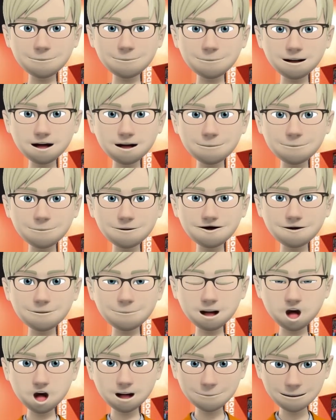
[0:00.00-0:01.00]
Here, the
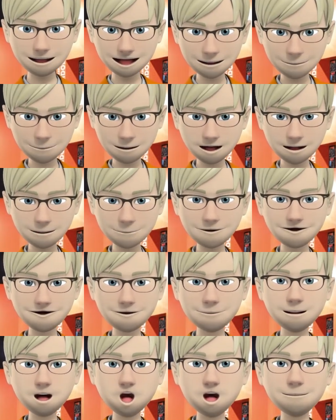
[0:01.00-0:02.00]
customer will make
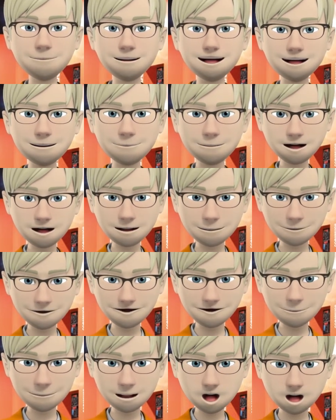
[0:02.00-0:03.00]
a final
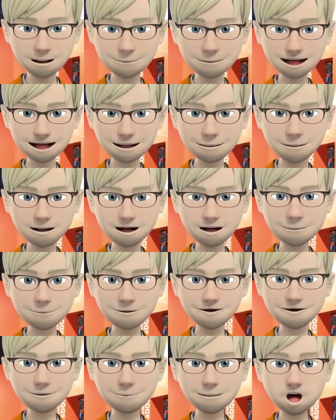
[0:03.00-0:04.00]
decision considering their
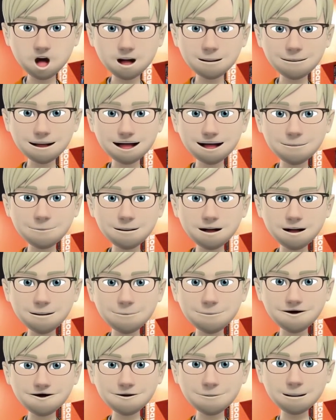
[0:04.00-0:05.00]
budget and the
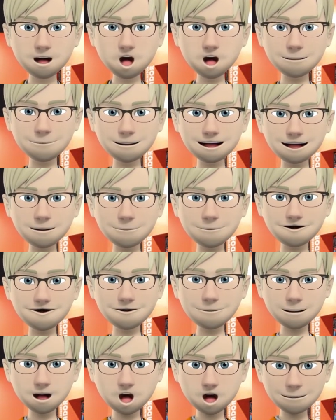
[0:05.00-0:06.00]
suitability of the
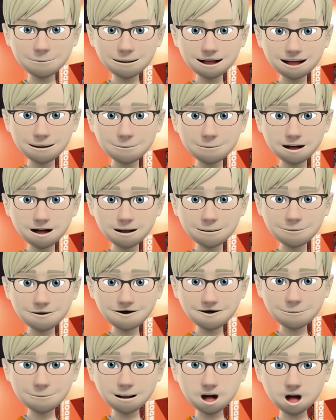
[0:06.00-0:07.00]
product according to
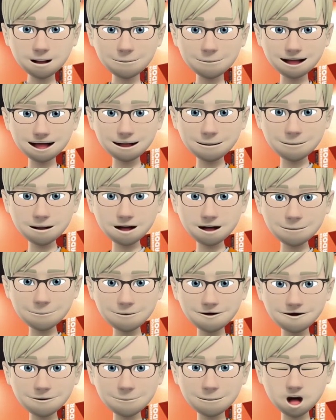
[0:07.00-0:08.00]
how they will use the
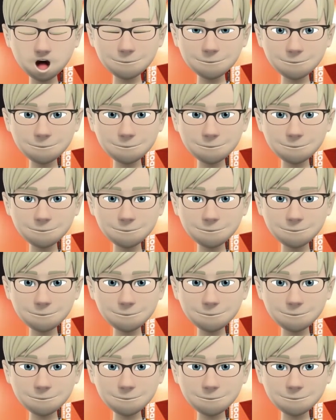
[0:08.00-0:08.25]
unit.